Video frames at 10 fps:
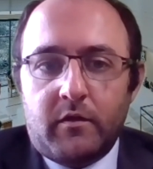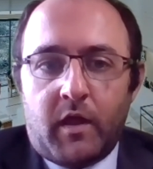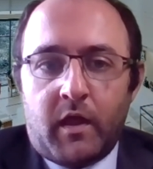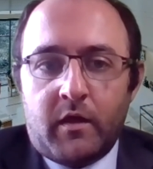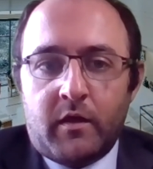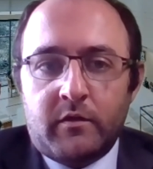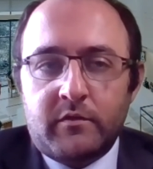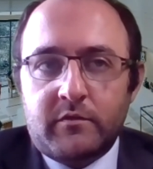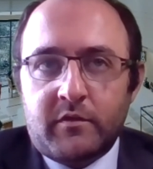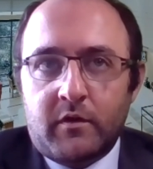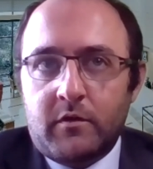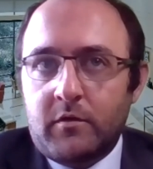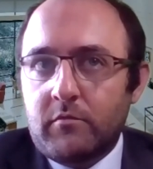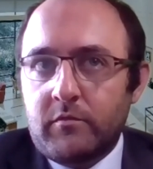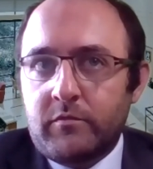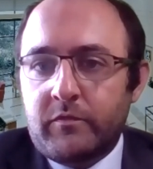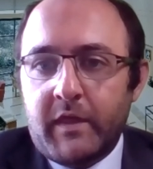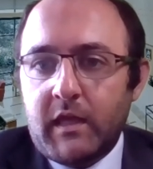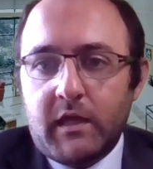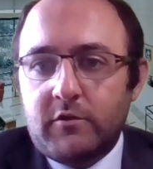And so they
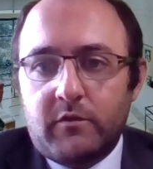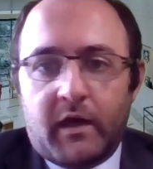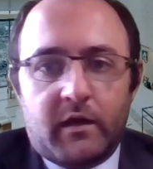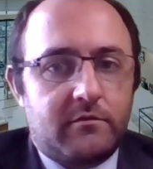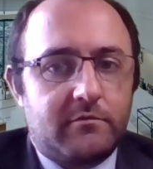can't do that.